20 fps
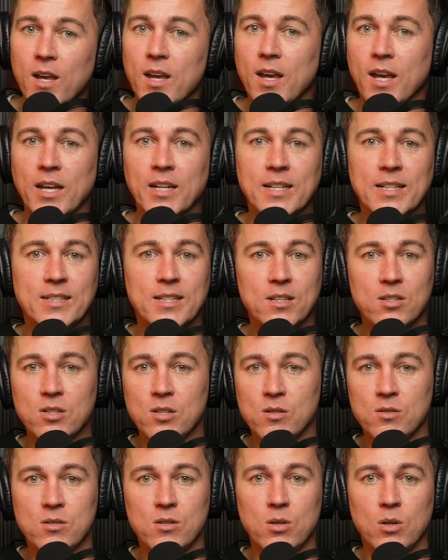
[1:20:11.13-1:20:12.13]
in
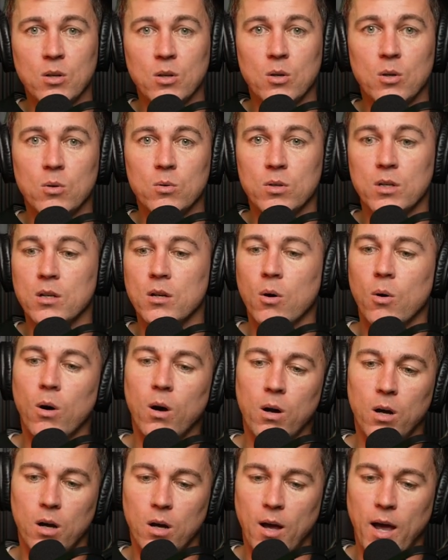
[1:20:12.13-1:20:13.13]
addition to you know,
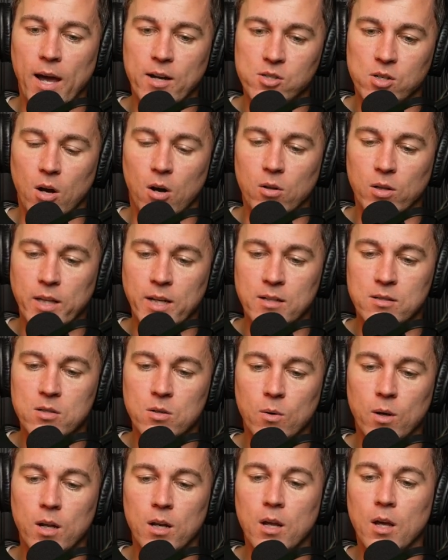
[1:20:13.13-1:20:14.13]
uh, actually I'll link
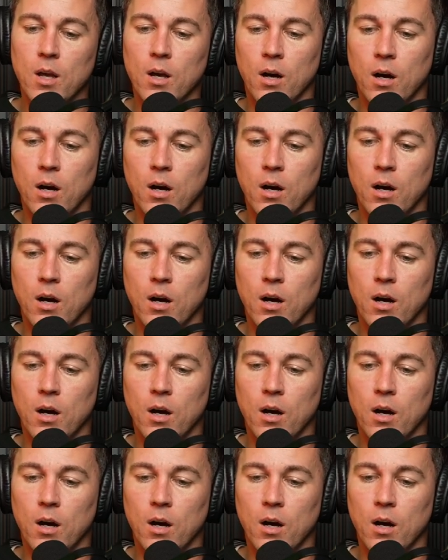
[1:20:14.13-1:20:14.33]
to it.